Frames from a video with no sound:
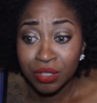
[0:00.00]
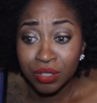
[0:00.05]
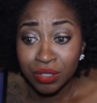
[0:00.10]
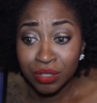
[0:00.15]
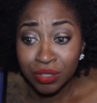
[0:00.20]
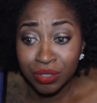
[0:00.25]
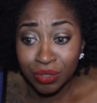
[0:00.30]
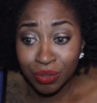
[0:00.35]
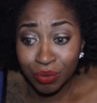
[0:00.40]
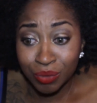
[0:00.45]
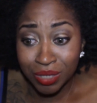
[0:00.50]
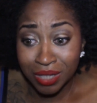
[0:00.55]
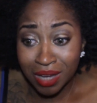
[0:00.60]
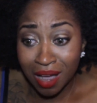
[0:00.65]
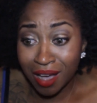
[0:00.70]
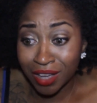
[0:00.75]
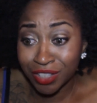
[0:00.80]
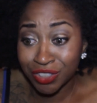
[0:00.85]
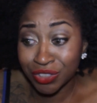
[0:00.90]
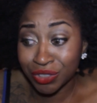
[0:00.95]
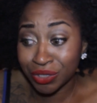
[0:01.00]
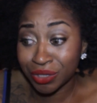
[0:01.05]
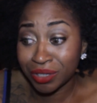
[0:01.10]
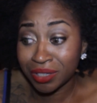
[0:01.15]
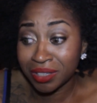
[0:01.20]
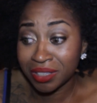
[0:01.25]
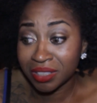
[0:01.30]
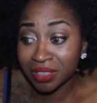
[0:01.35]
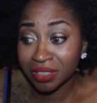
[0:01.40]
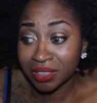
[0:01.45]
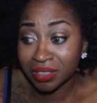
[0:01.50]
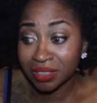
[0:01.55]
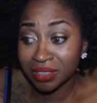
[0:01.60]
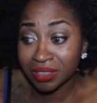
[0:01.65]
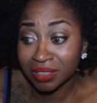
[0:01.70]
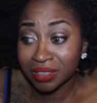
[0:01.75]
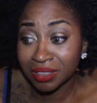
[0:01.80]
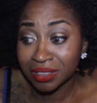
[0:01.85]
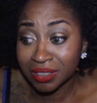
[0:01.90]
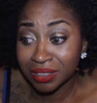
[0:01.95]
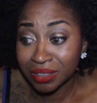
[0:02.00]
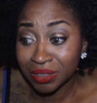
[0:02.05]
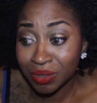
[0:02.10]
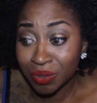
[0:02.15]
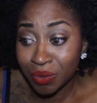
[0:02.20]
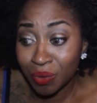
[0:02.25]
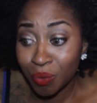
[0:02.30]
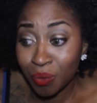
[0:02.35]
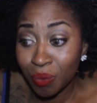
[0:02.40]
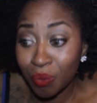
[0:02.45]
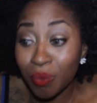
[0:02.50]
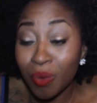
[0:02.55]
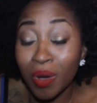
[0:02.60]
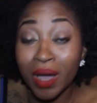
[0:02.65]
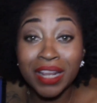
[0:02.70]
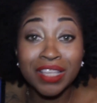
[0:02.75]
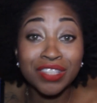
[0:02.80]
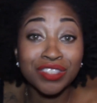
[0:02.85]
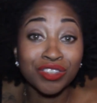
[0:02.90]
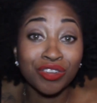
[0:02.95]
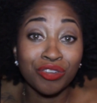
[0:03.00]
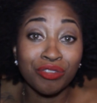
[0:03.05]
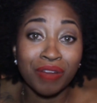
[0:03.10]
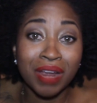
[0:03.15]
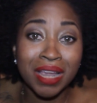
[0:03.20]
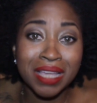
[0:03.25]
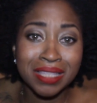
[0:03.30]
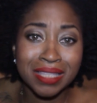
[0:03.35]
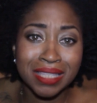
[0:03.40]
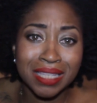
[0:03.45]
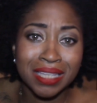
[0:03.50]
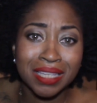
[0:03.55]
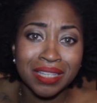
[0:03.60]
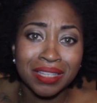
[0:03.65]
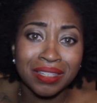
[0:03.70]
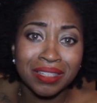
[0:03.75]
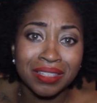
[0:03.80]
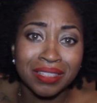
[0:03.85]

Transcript: So, doctor, what is crazy?